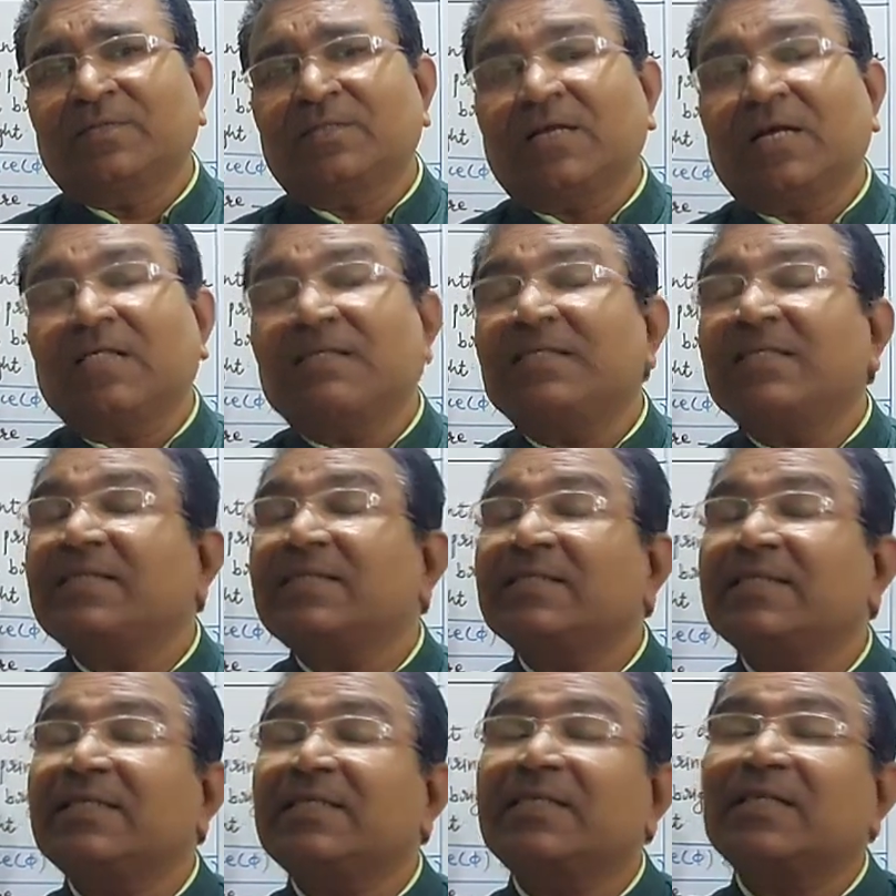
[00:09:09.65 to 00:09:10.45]
and
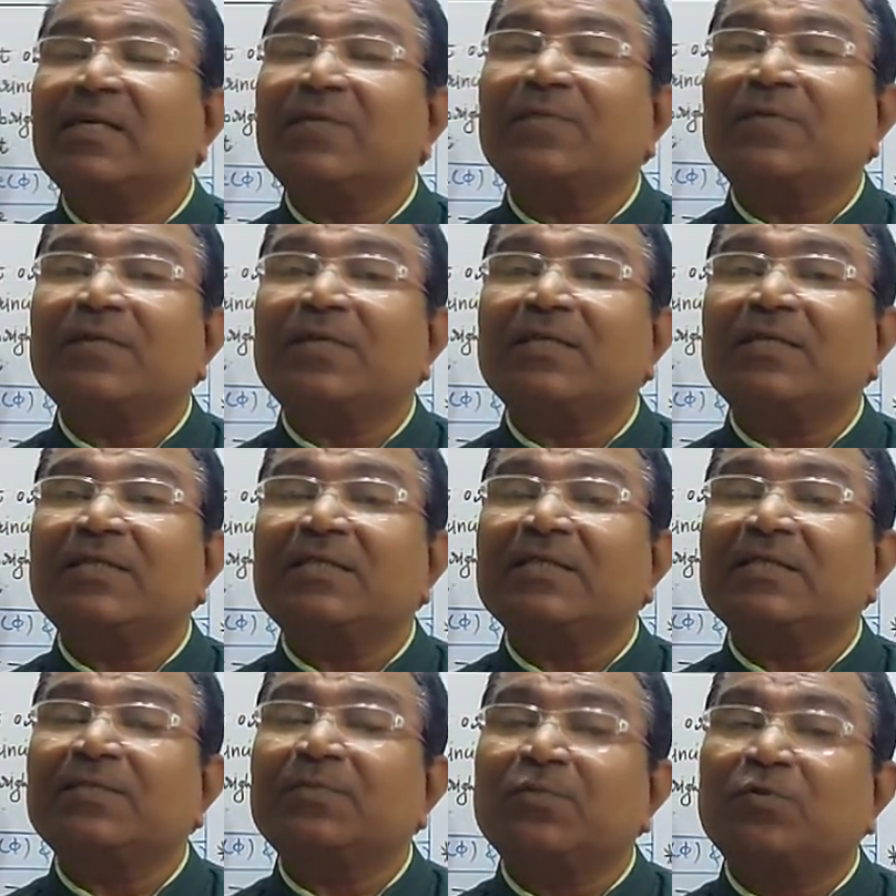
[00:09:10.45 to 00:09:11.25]
this interference
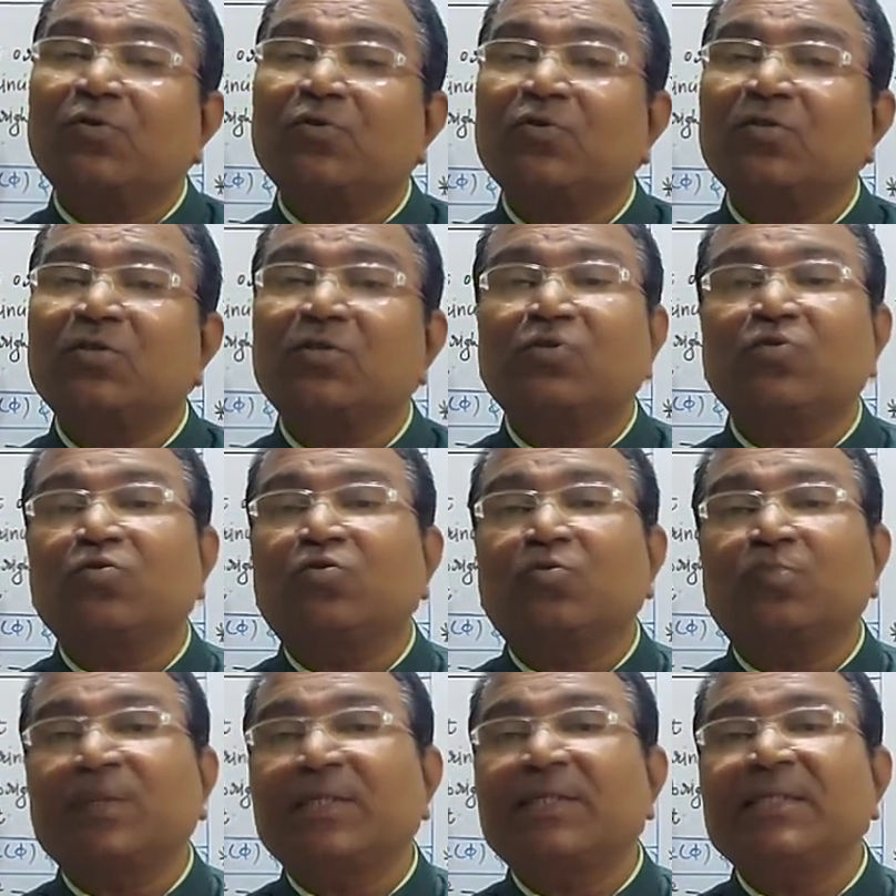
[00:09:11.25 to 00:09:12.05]
is produced due
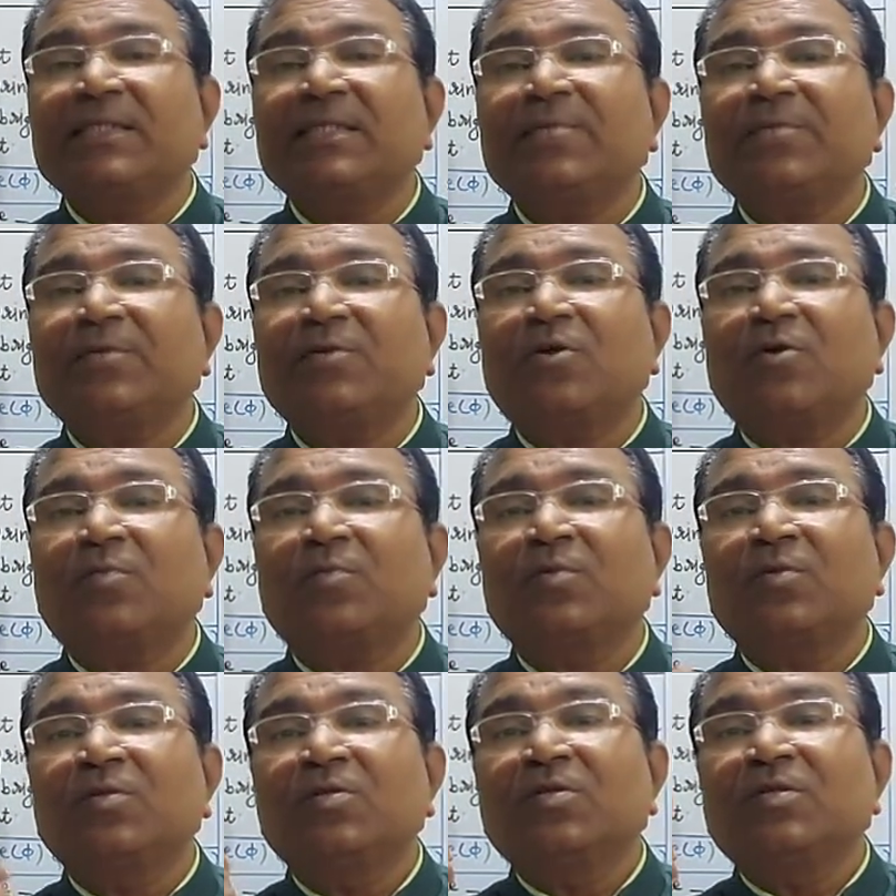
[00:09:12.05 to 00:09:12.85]
to principle of
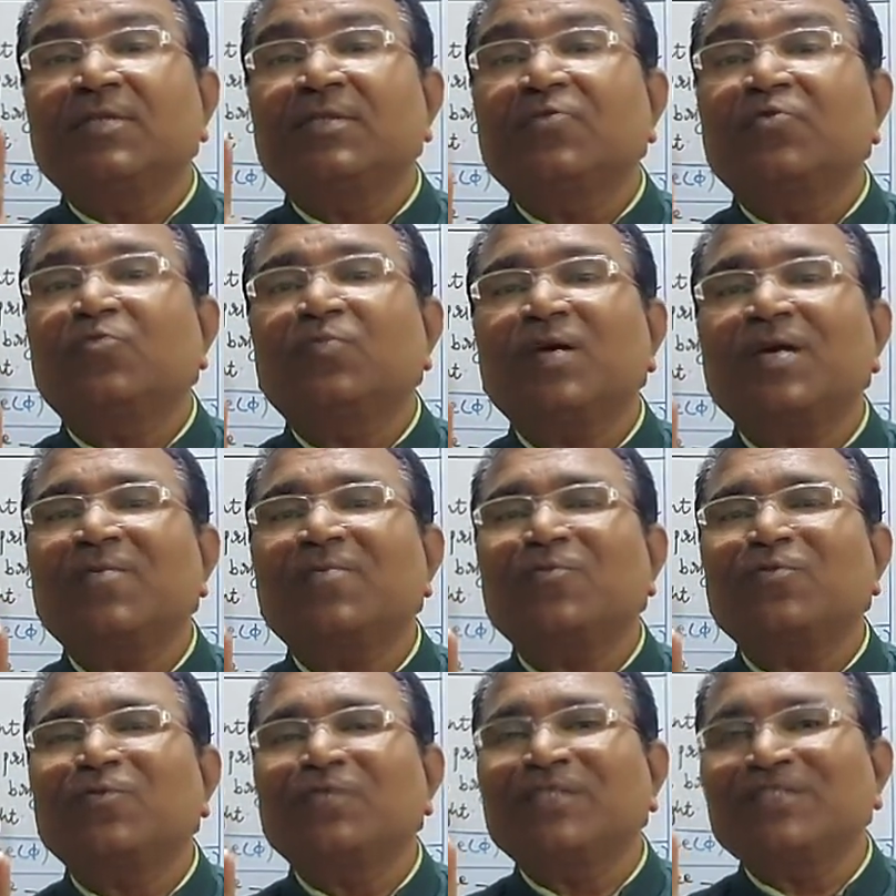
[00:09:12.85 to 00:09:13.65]

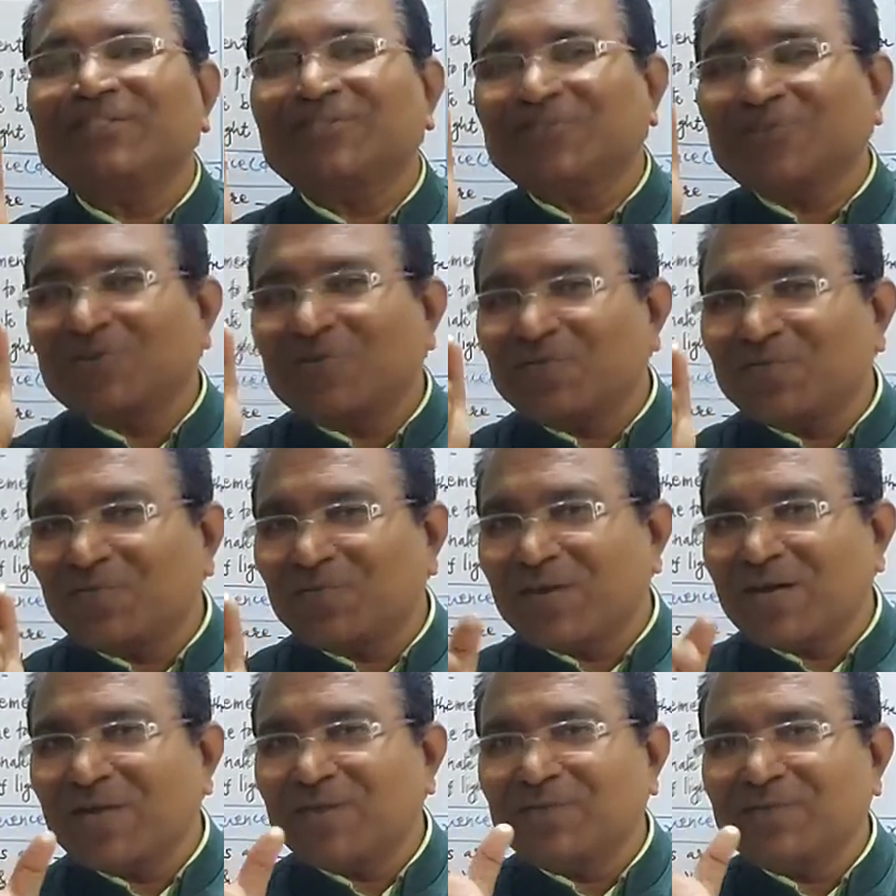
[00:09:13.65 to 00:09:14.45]
superposition of
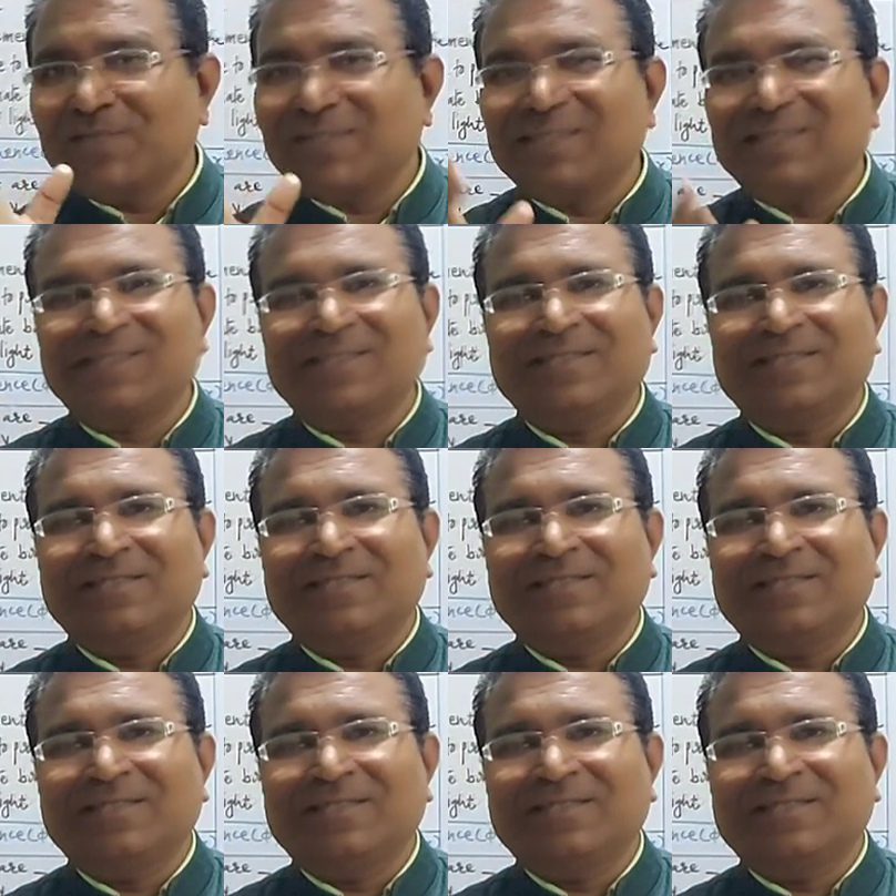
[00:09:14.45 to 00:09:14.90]
waves.